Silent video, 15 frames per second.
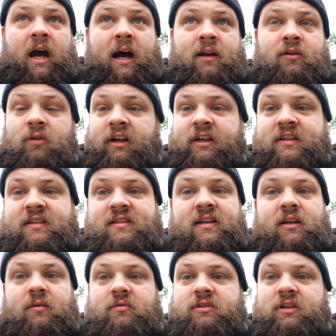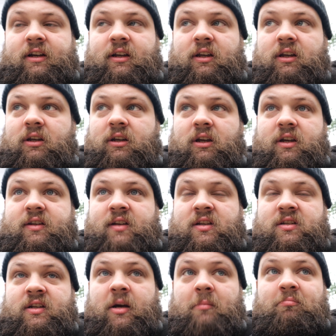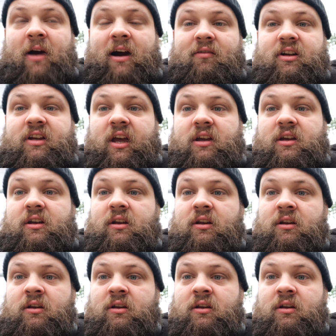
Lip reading: and all I could see was like essentially a barricade